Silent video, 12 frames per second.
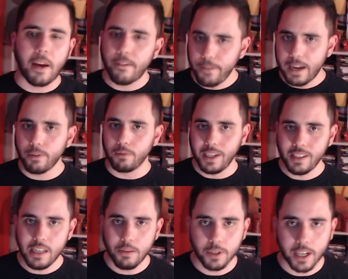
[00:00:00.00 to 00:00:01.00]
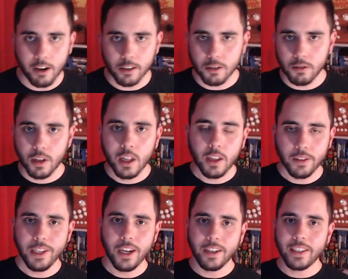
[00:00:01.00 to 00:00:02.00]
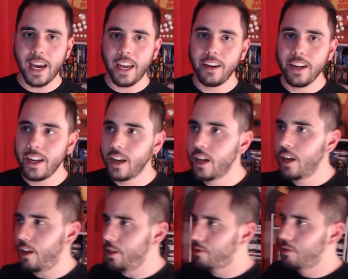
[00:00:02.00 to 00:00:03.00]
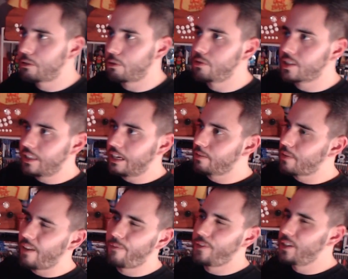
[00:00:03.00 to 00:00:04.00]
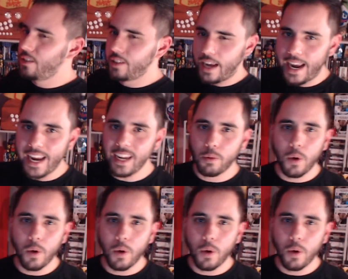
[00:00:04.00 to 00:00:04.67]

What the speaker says: my favorite Resident Evil character, Leon Kennedy. Also introduced Claire Redfield, Ada